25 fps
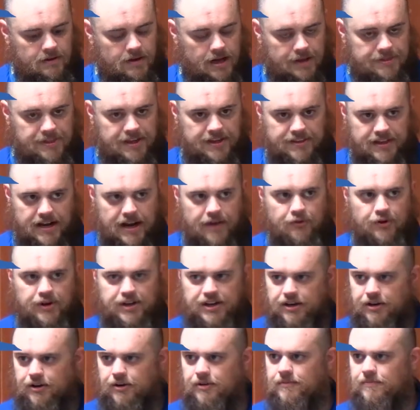think that every
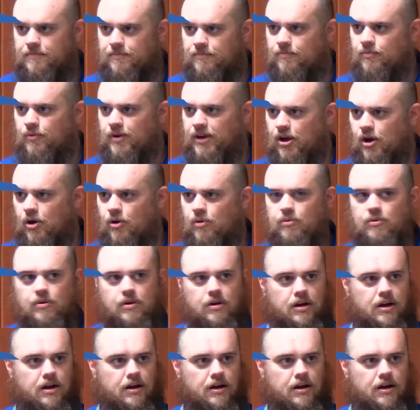year we go,